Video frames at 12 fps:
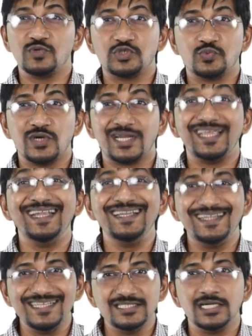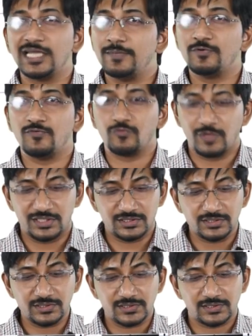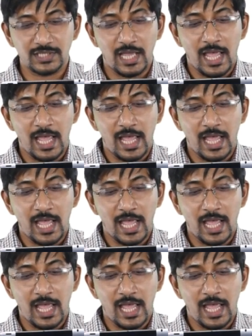which were integer type of questions,